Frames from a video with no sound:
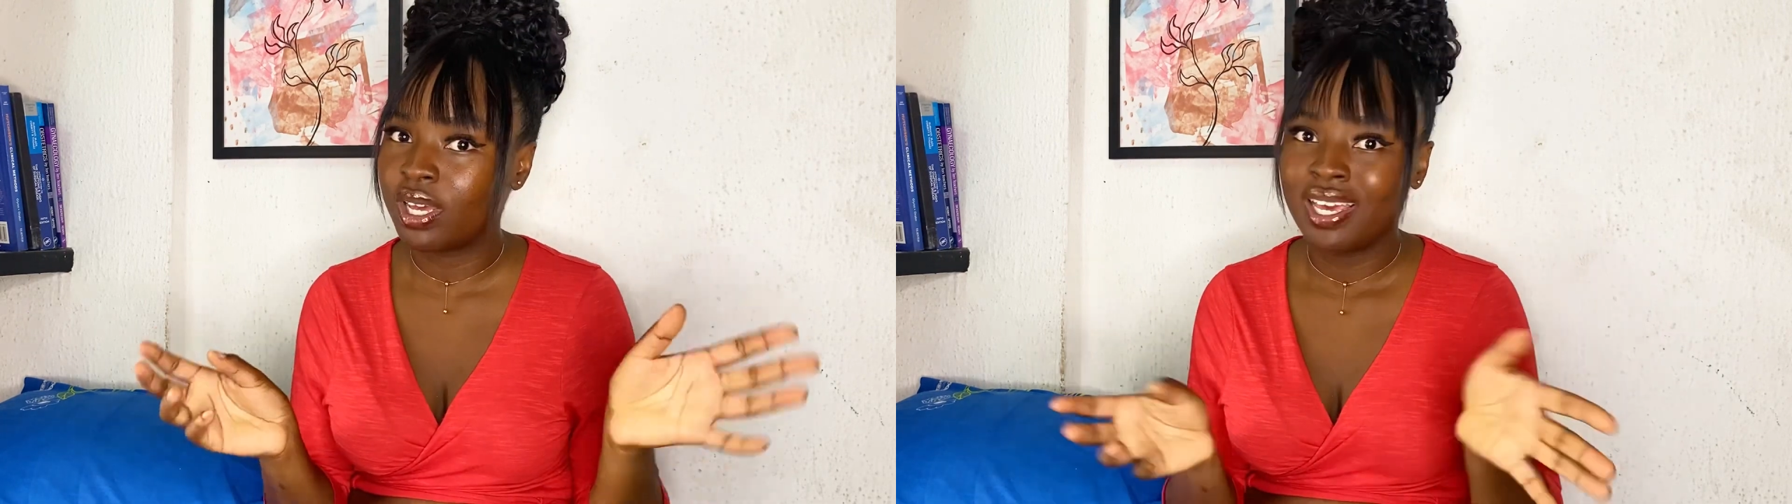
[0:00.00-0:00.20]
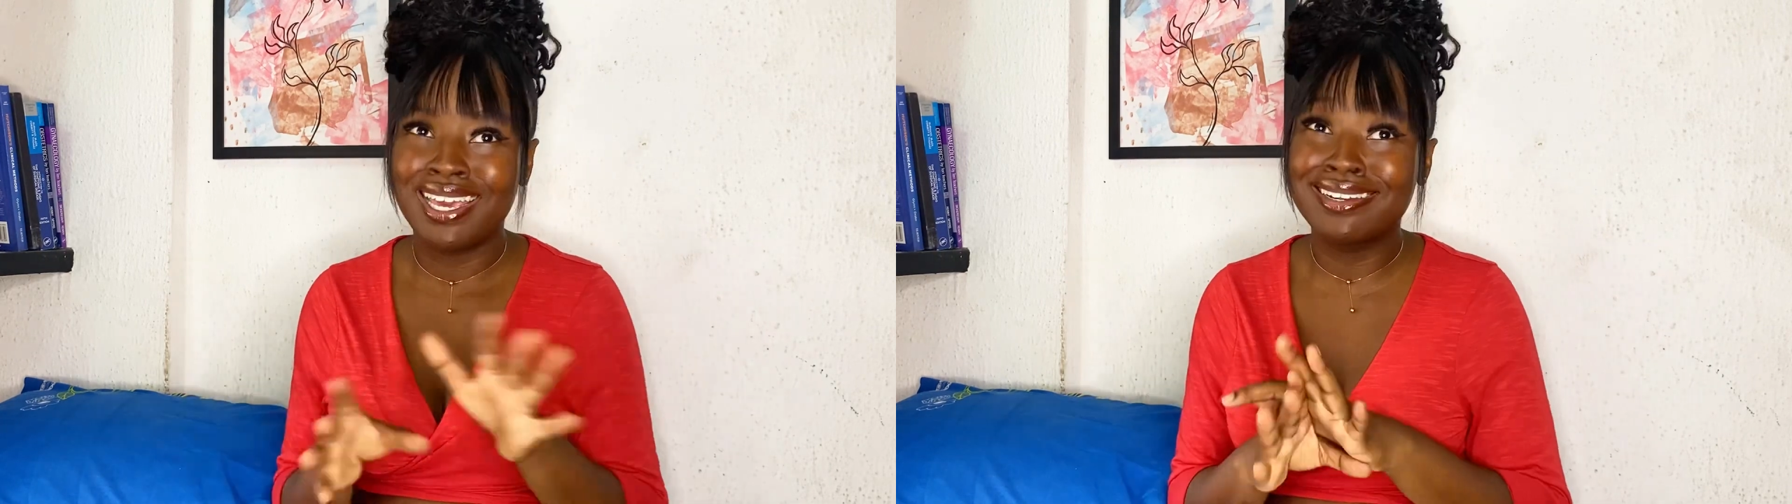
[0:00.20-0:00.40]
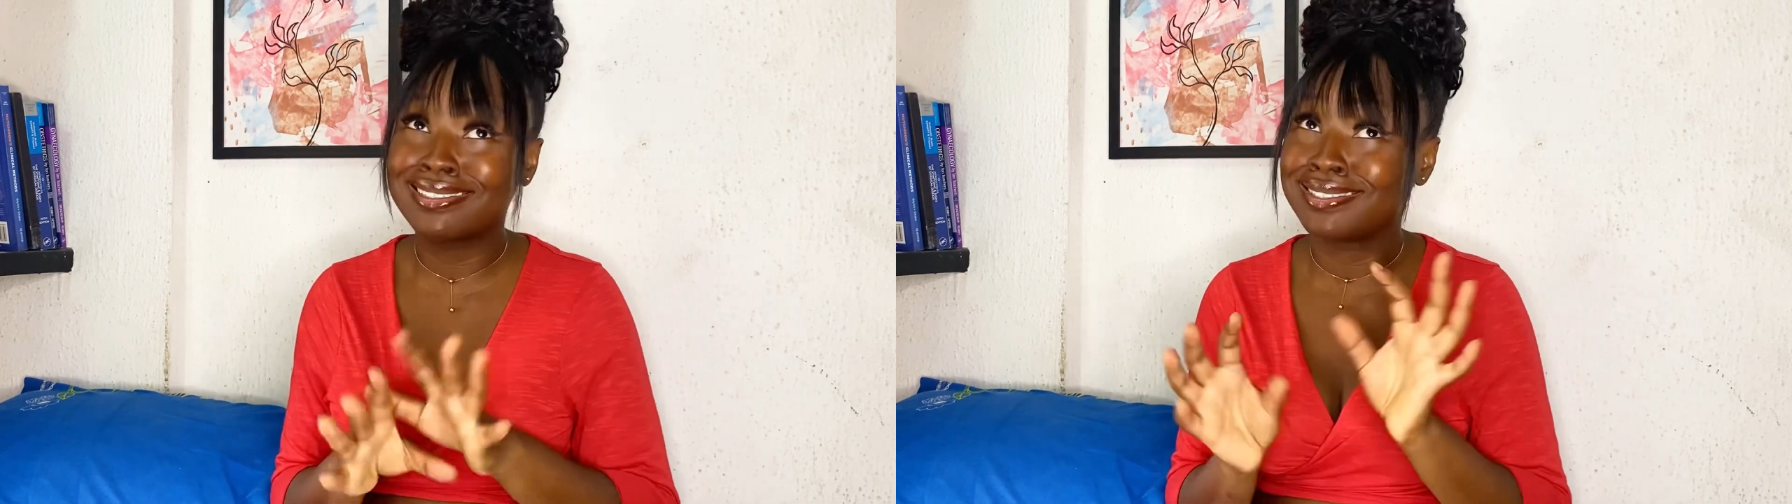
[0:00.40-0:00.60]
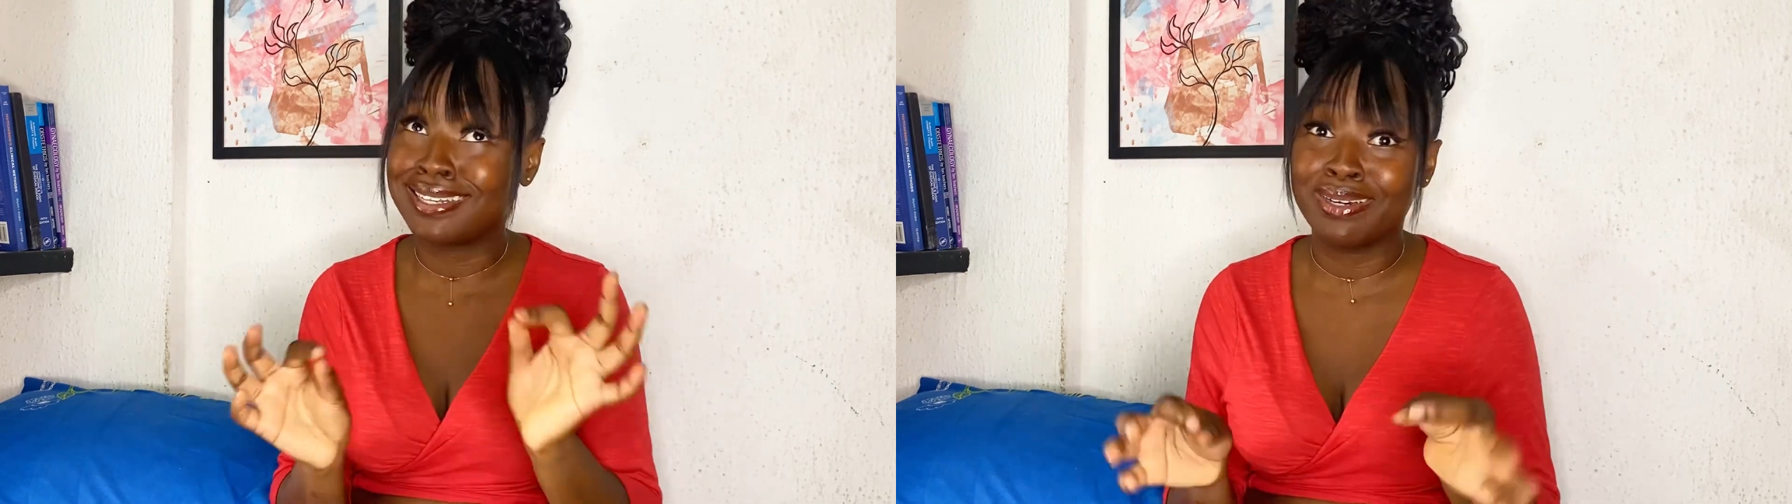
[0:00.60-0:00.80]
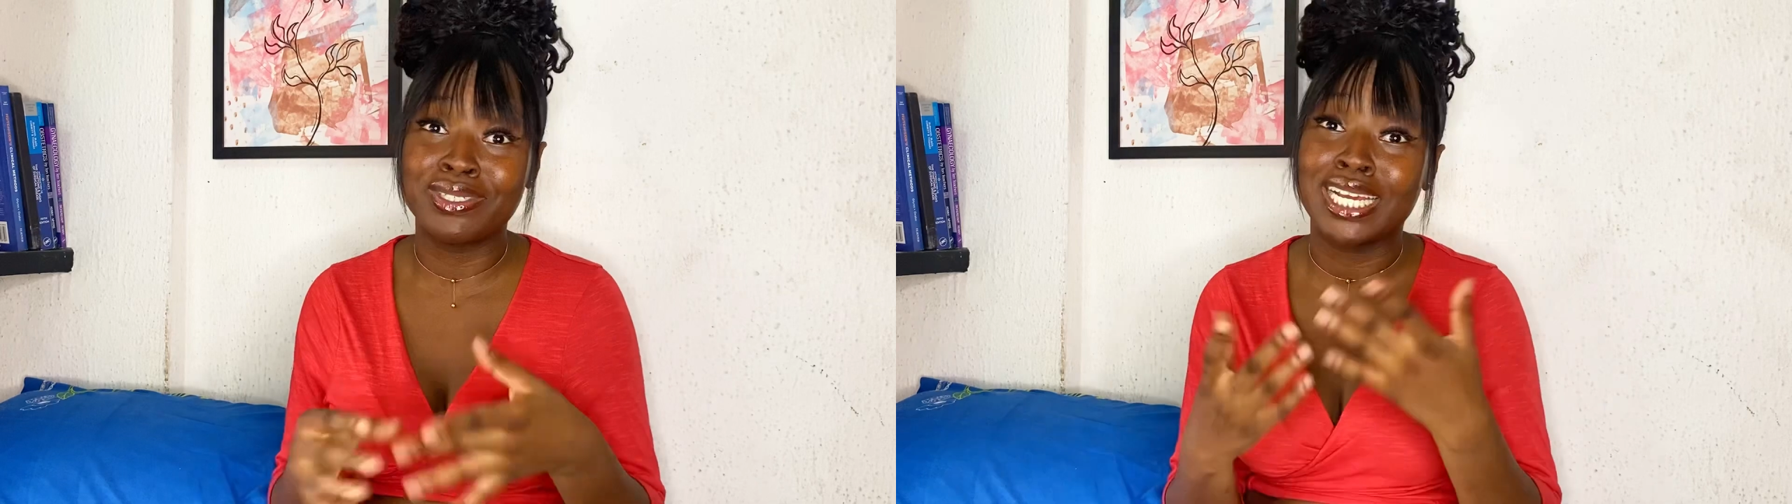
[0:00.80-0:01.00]
English is the
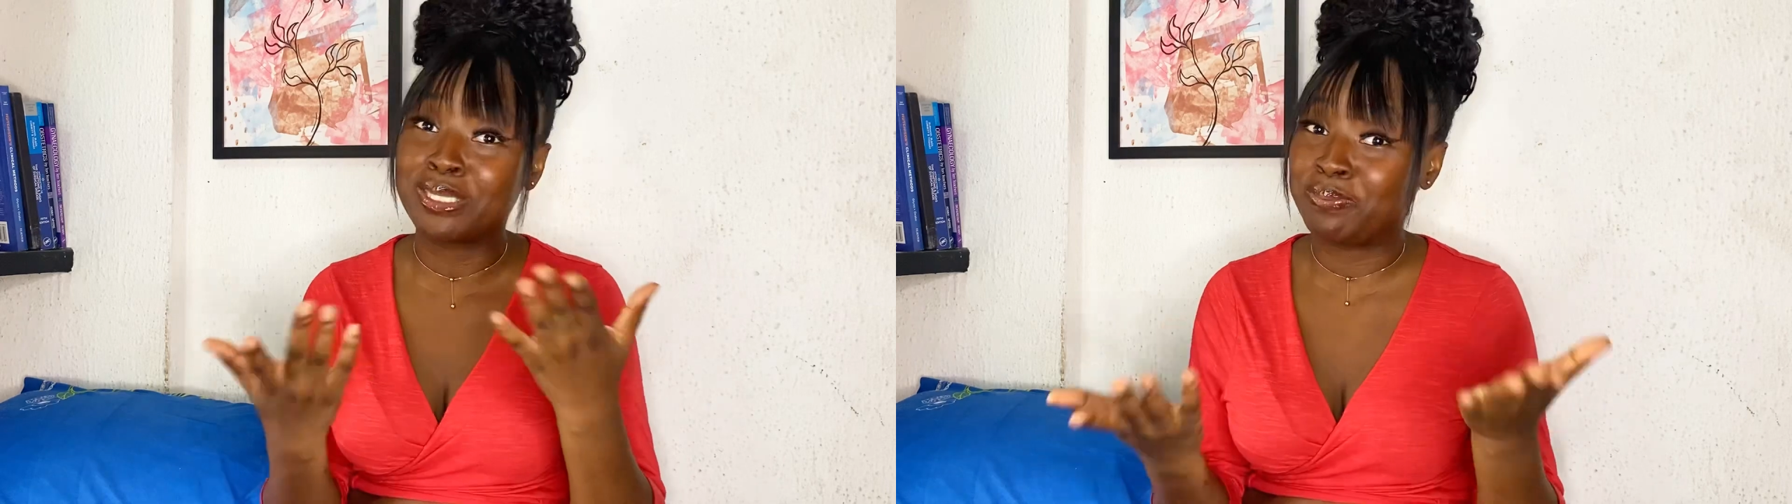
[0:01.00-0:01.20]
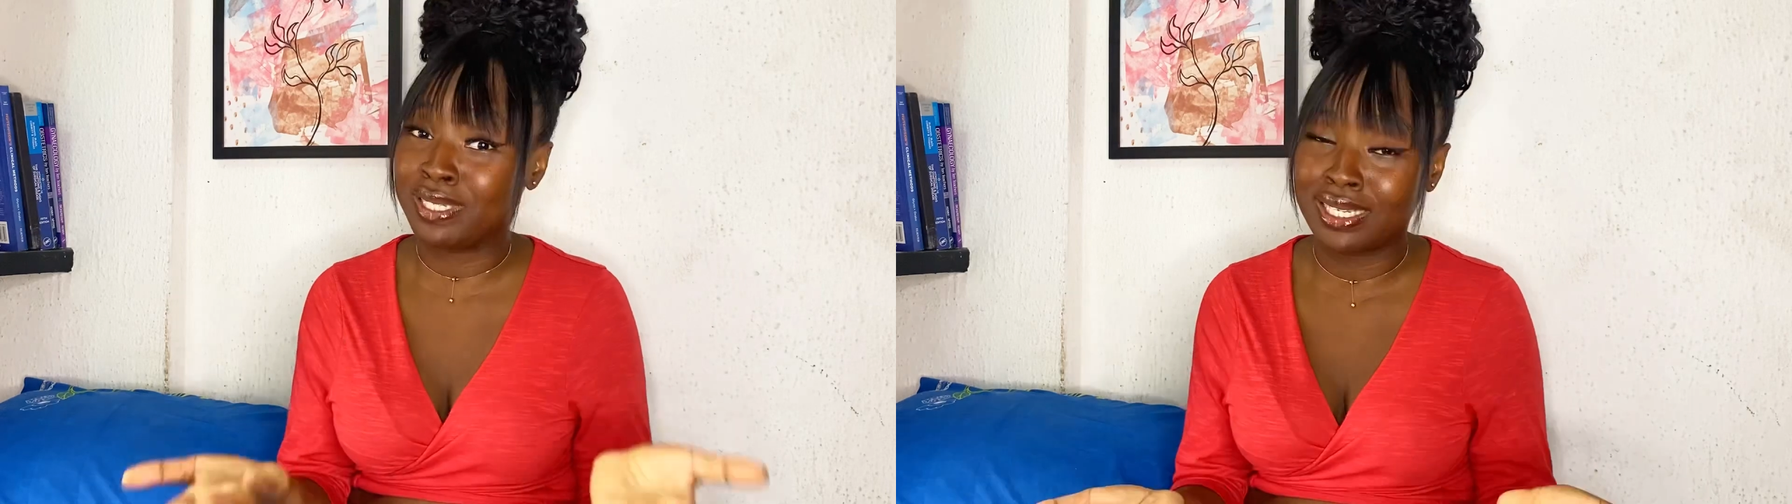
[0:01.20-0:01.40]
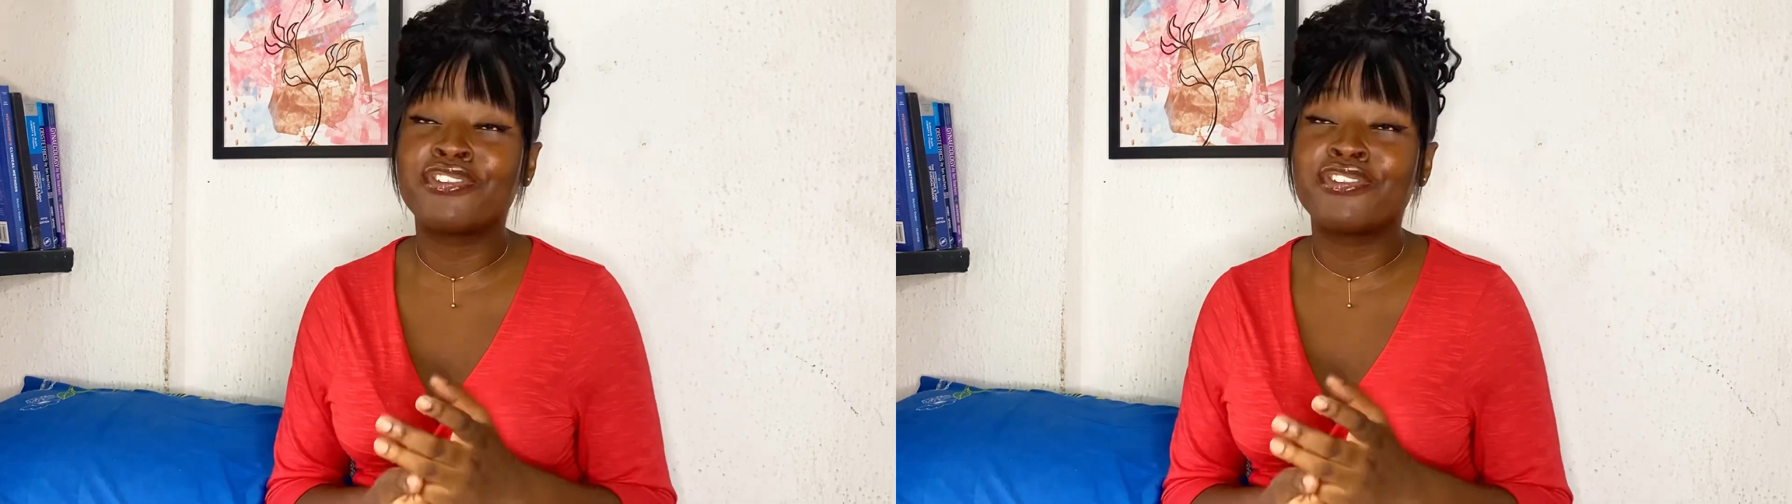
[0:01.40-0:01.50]
language I speak.